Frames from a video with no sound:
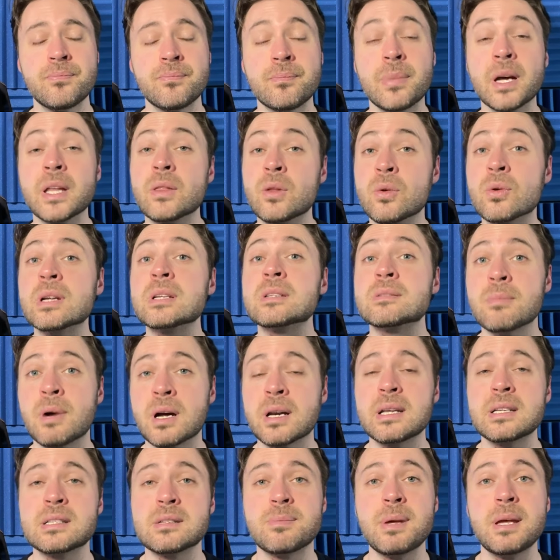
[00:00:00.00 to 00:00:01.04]
But there is
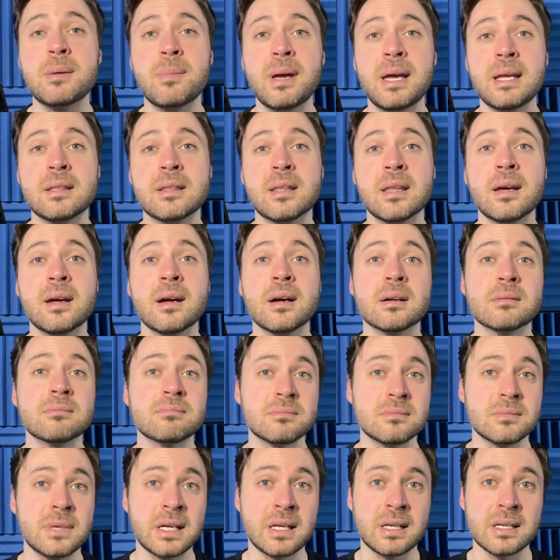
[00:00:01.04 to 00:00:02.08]
money to be made there,
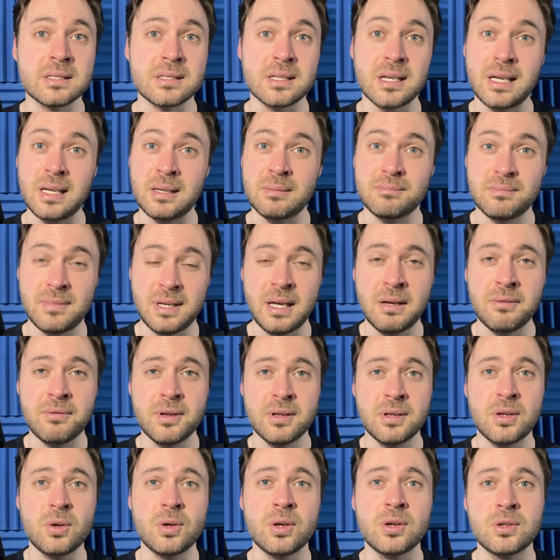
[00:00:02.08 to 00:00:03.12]
like I say, if you
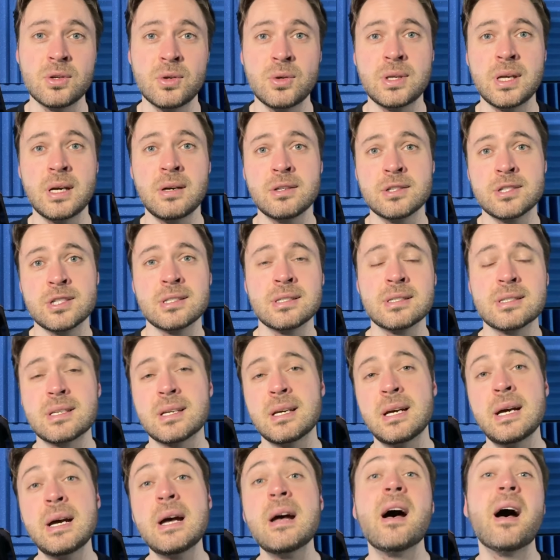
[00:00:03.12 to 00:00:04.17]
do your due diligence.
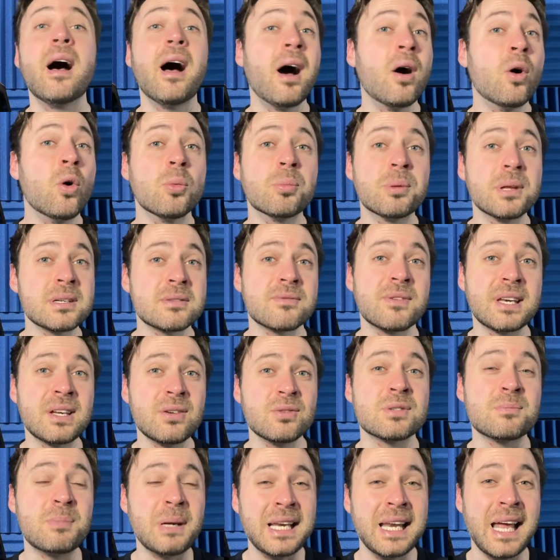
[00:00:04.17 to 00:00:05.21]
I hope this video
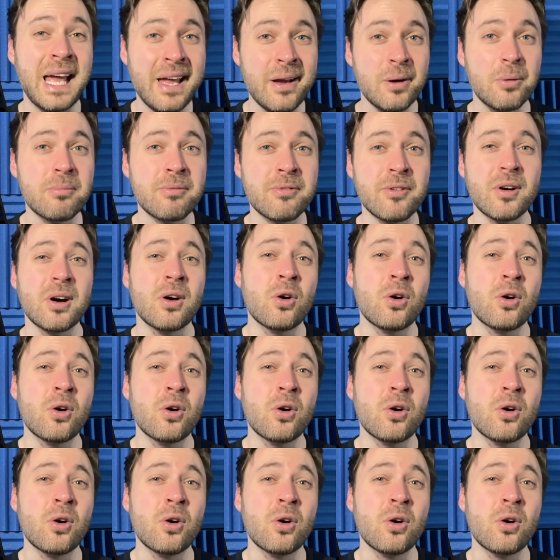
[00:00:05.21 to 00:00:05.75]
has been helpful.